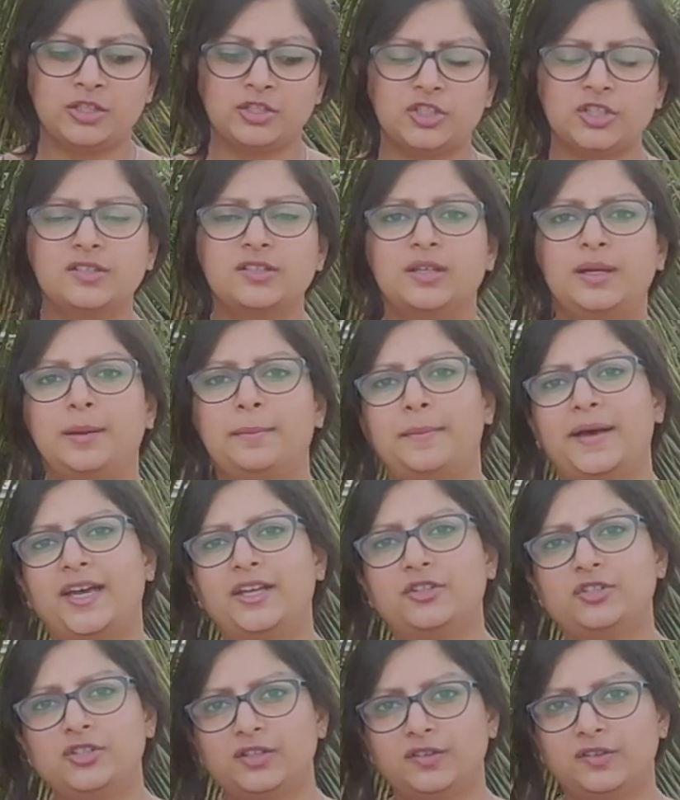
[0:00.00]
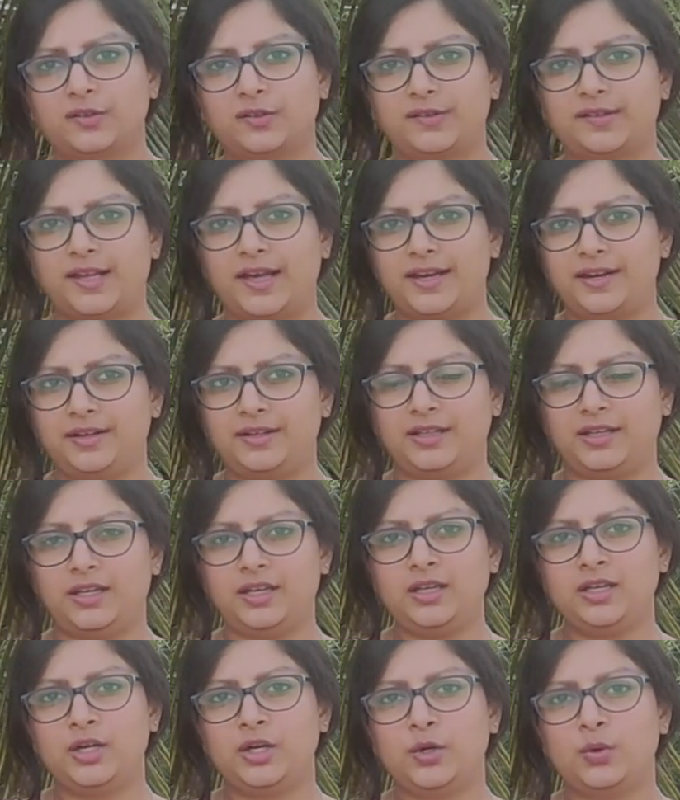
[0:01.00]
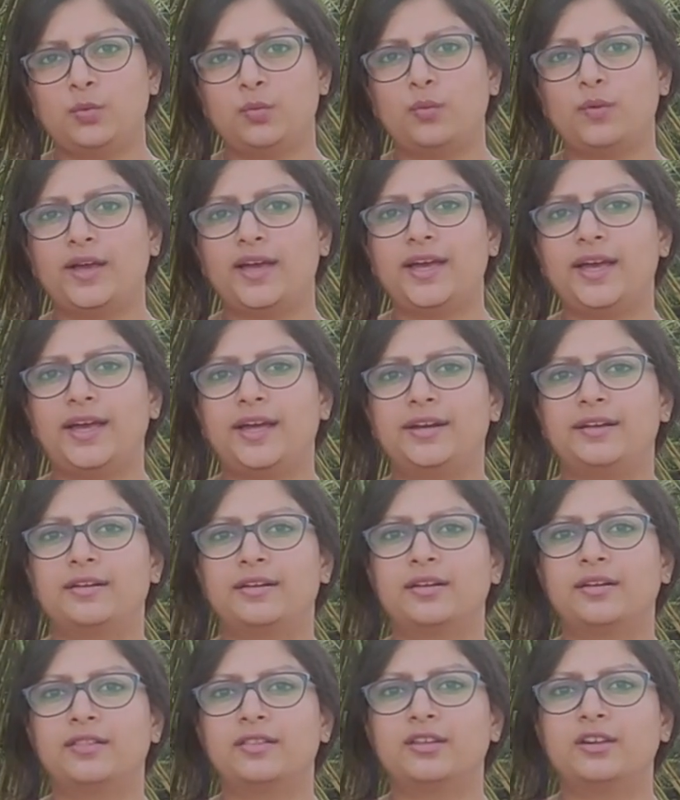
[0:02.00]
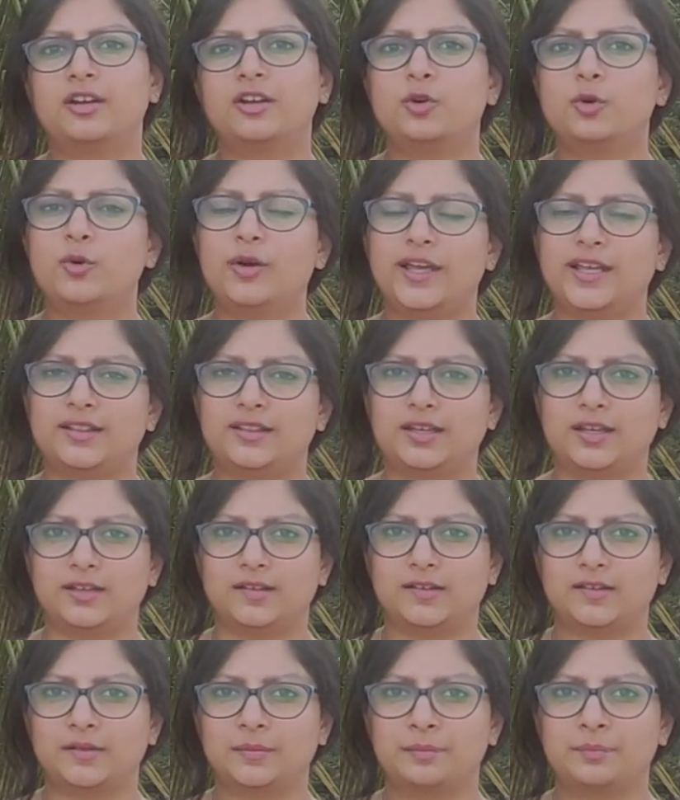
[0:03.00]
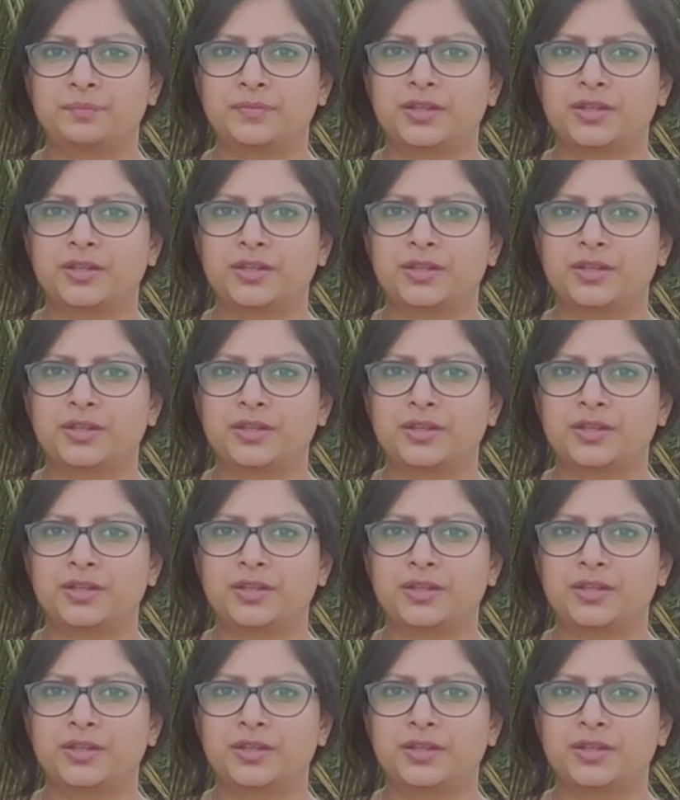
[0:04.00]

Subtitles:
Just imagine a society where there are no ethics,